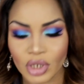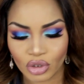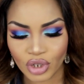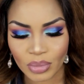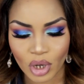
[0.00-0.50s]

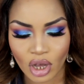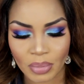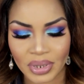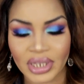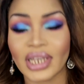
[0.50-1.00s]
Cream
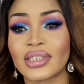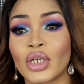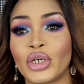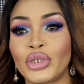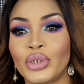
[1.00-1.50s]
Cup, and yes, I
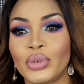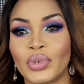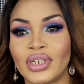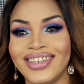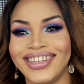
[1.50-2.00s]
got a new
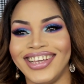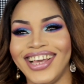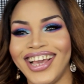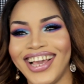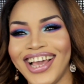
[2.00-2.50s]
one.
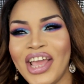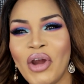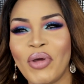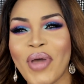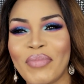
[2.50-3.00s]

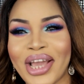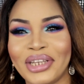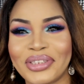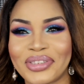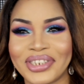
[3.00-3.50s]
Remember, I
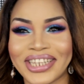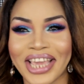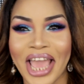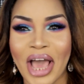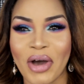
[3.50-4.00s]
used to dig
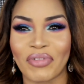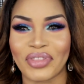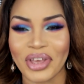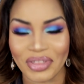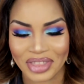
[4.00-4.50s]
it out of
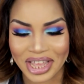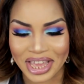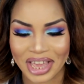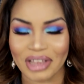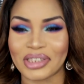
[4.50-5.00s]
the
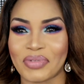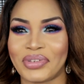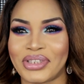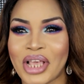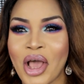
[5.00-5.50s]
thingy because it
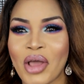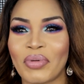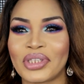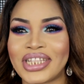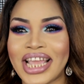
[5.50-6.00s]
was
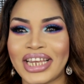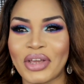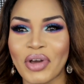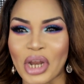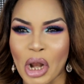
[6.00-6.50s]
nearly
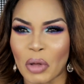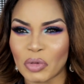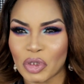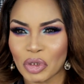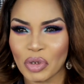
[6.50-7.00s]
gone and I'll
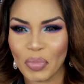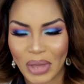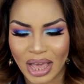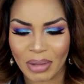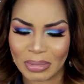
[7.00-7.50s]
scoop
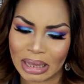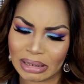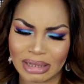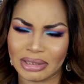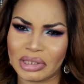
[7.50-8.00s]
it out like,
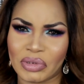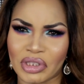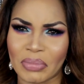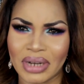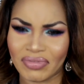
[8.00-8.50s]
there's still
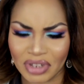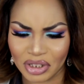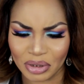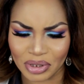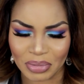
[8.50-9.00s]
some left.
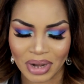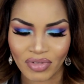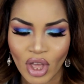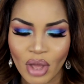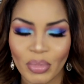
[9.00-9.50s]

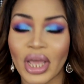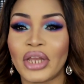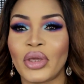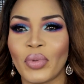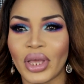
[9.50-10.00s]
But
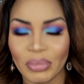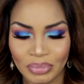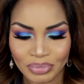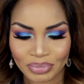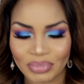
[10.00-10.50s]
anyway,
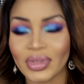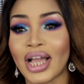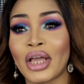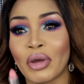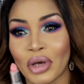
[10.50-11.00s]

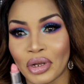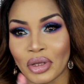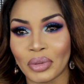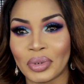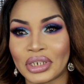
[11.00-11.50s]
I got
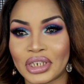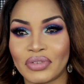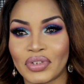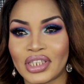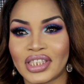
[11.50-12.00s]
another one,
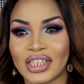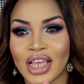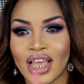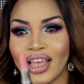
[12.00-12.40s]
Divas.